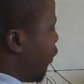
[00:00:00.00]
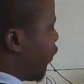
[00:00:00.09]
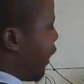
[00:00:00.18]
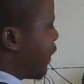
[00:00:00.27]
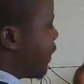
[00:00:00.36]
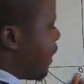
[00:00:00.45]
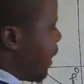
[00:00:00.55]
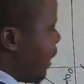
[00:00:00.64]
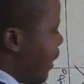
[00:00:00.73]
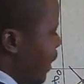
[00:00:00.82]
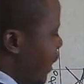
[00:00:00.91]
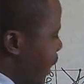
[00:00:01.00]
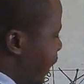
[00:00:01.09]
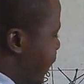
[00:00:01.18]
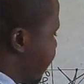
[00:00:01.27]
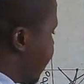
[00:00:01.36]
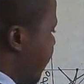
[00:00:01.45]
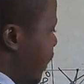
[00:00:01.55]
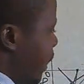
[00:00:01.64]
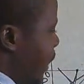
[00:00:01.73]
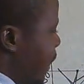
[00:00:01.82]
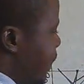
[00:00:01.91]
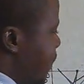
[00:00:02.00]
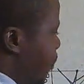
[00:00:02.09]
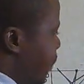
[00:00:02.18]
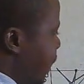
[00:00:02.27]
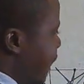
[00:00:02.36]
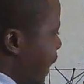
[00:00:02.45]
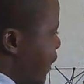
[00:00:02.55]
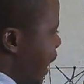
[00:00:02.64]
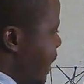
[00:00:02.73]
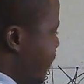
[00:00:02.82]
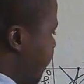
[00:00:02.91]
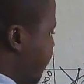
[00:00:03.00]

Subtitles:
of x here? X is bigger than